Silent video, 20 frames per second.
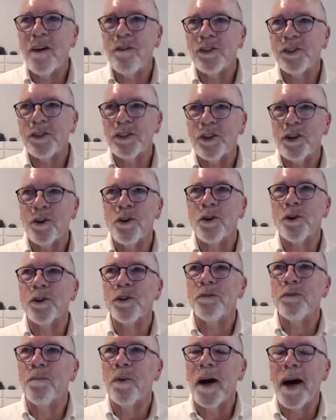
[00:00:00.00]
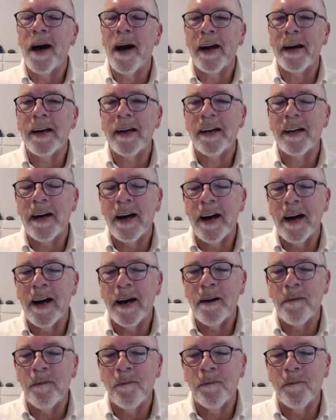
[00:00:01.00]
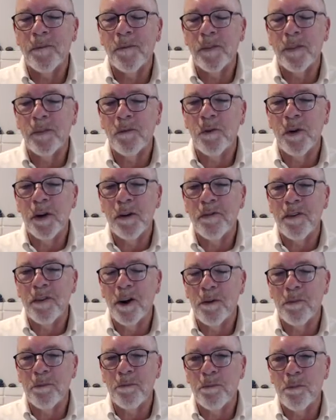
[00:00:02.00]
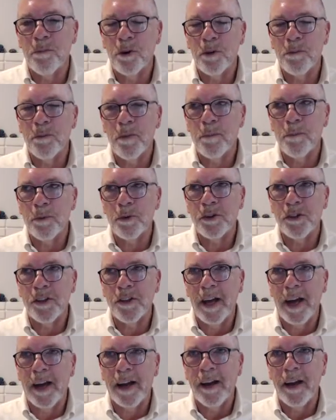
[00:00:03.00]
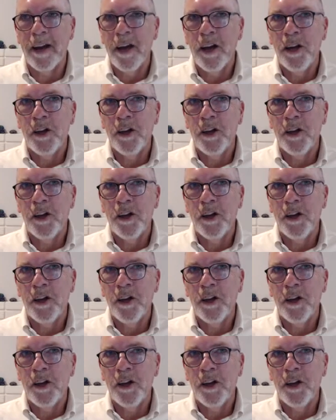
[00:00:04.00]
was told by one of our board members that